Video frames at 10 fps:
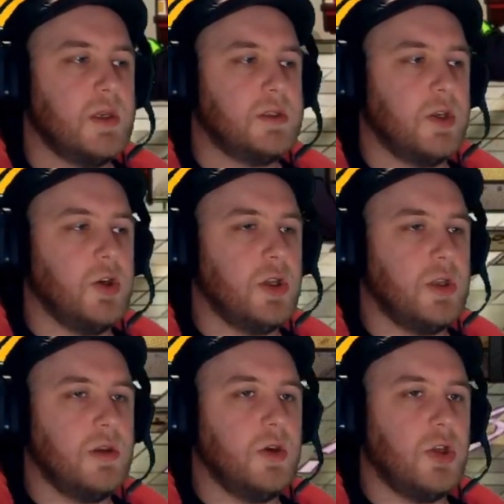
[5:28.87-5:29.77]
So you
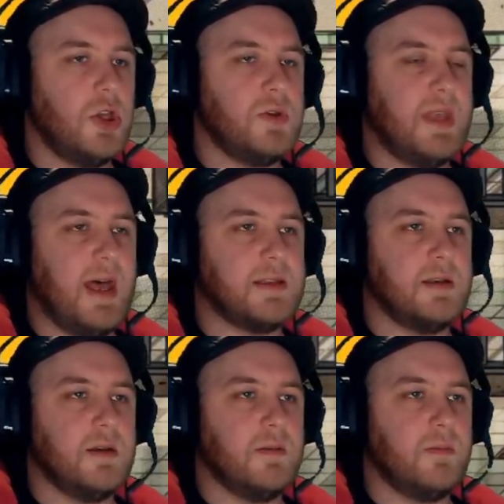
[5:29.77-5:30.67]
can use that
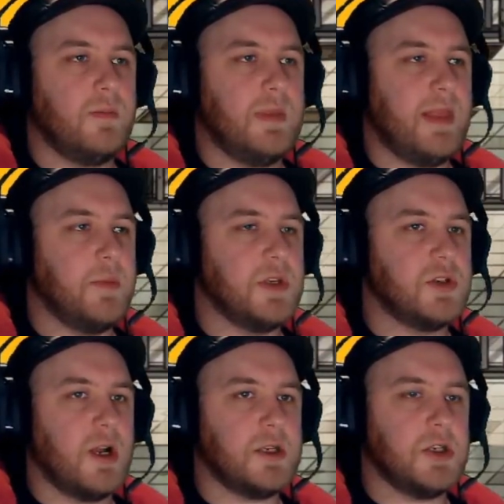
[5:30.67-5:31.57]
to let them
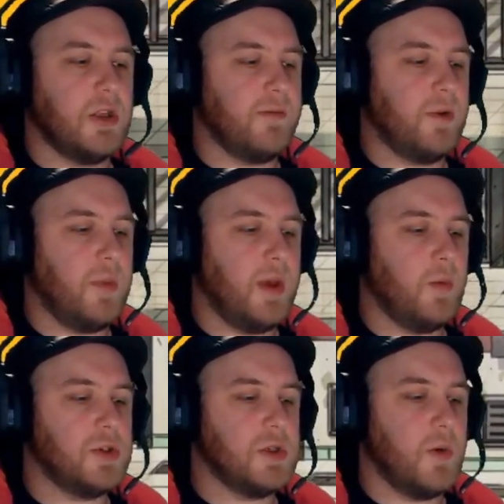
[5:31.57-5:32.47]
distract each other for a bit,
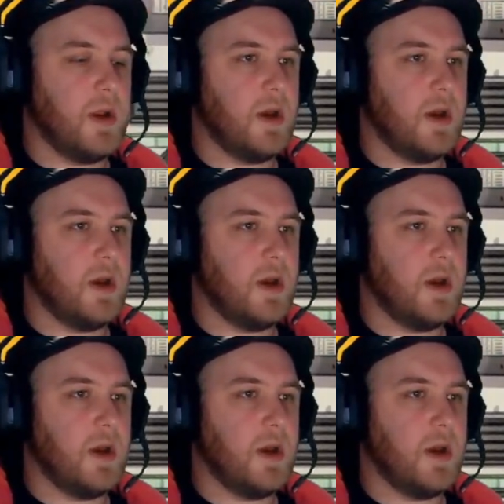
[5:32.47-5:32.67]
which is quite